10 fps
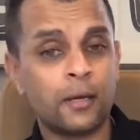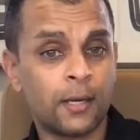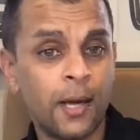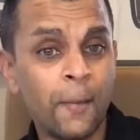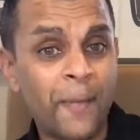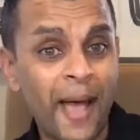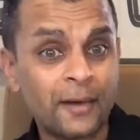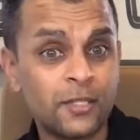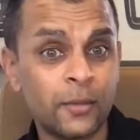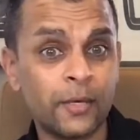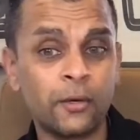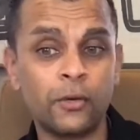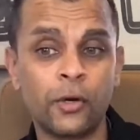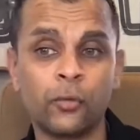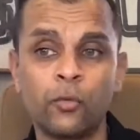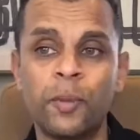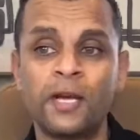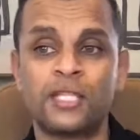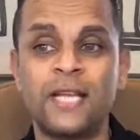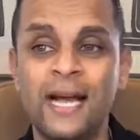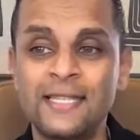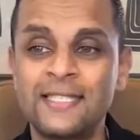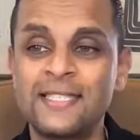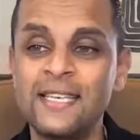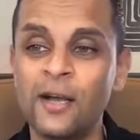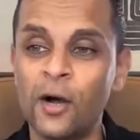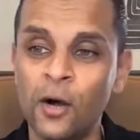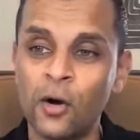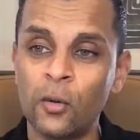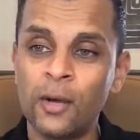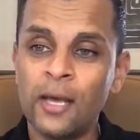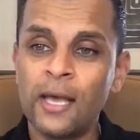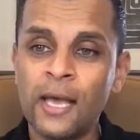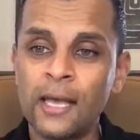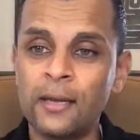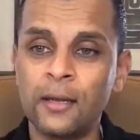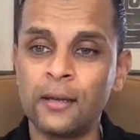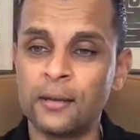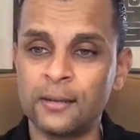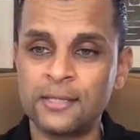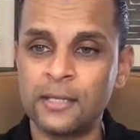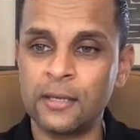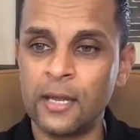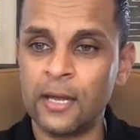come back to it. And you can go to rupesh.co and listen.